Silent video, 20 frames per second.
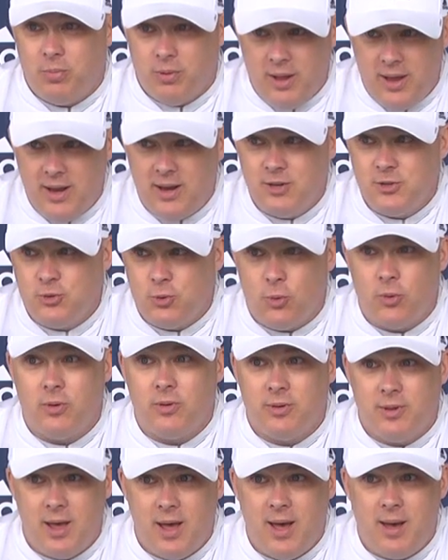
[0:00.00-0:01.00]
Played at
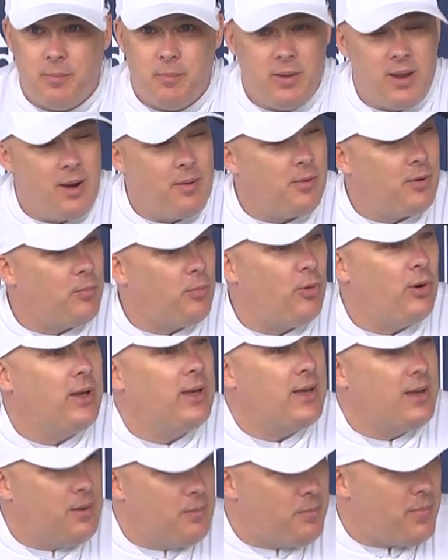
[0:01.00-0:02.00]
Georgia Tech, being able to
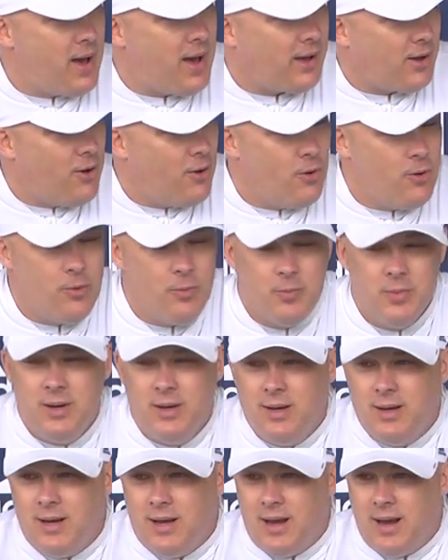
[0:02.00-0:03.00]
bring him back home.
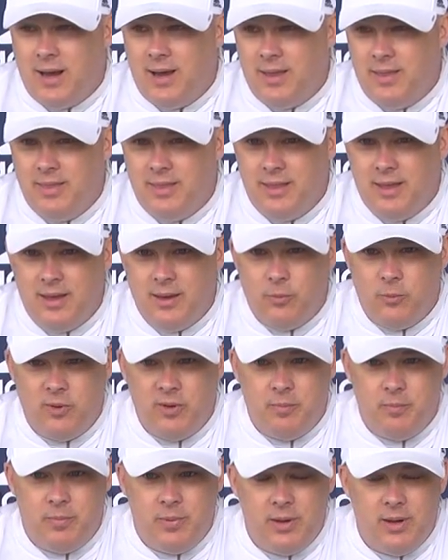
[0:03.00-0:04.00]
And then
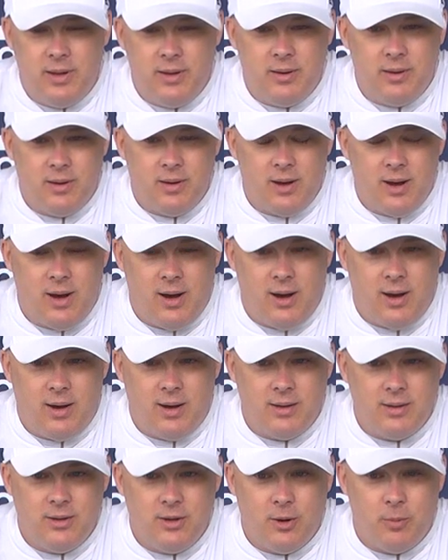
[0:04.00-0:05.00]
we've been
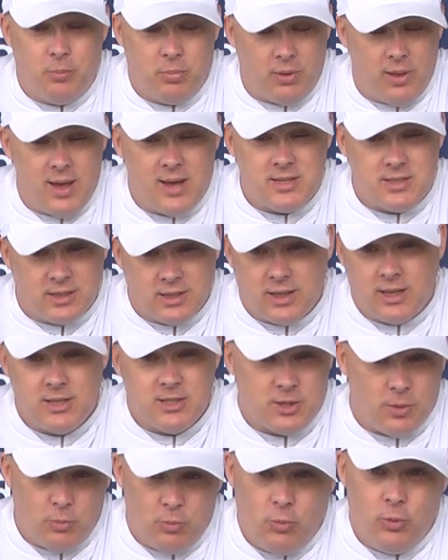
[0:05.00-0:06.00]
you know, blessed to get
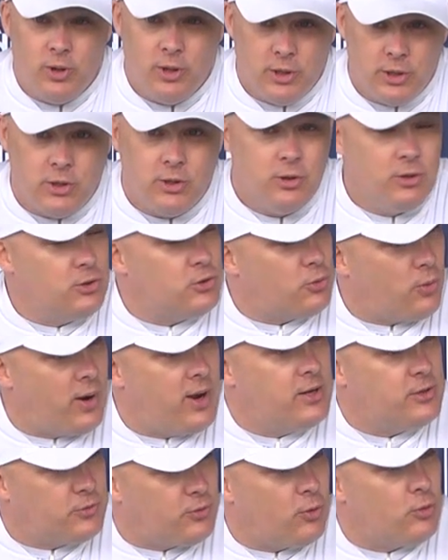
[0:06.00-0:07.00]
some really good
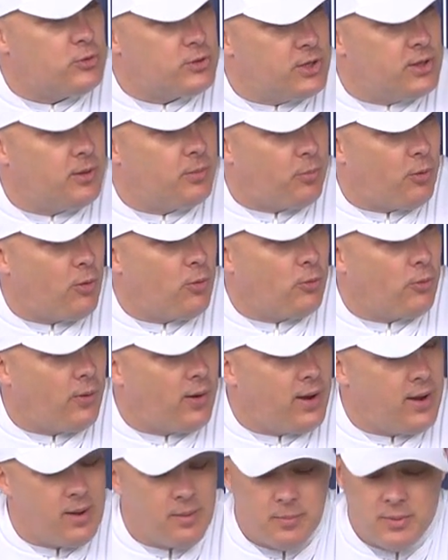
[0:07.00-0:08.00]
transfers in the
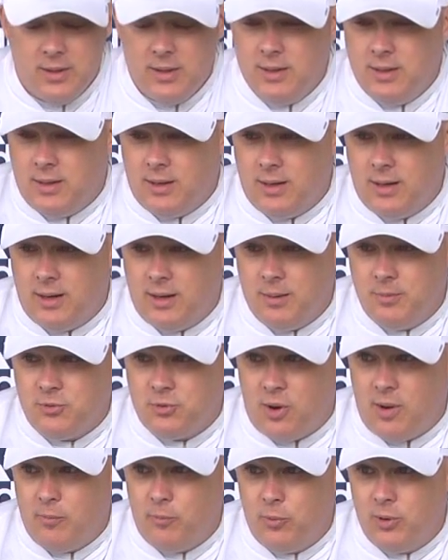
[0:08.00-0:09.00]
program.
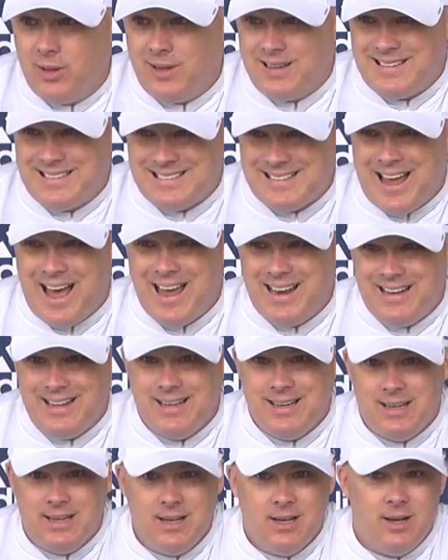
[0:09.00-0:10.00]
So I'm really
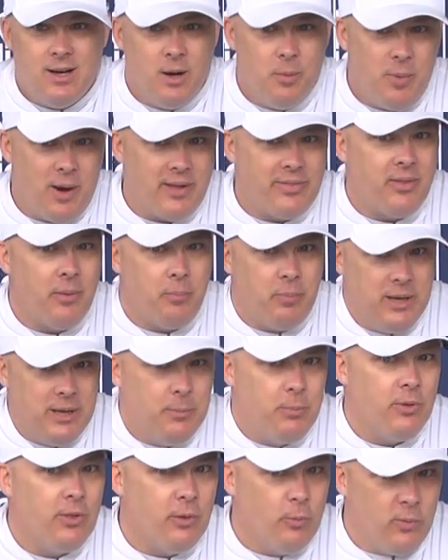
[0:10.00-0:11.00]
excited about the
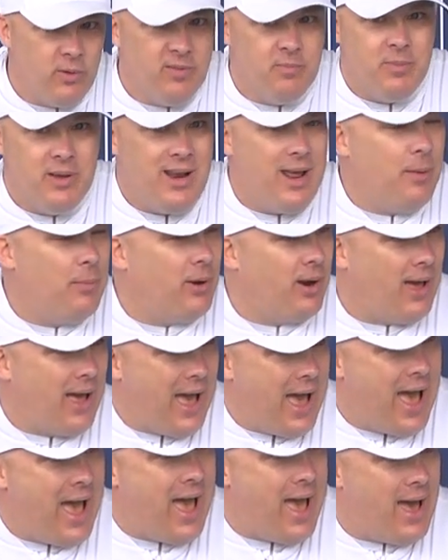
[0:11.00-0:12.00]
people that we've been able to
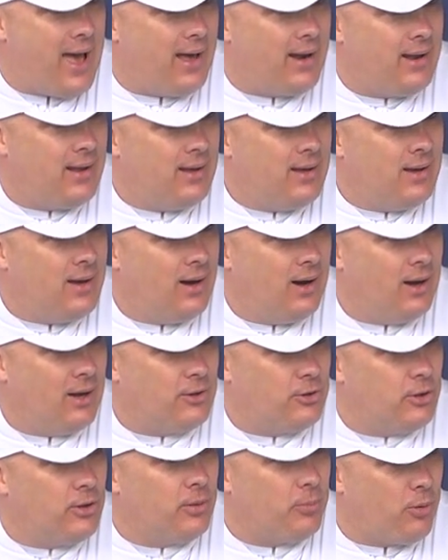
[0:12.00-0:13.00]
add
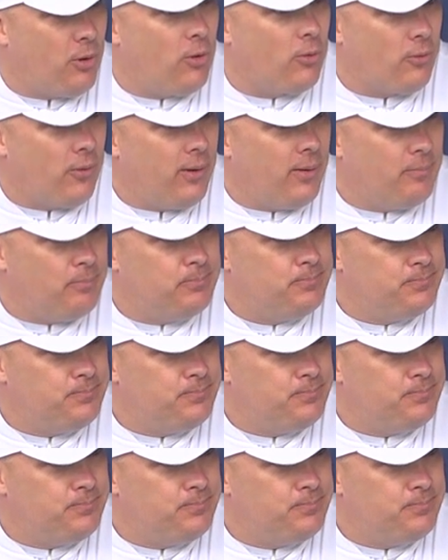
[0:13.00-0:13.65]
to the program.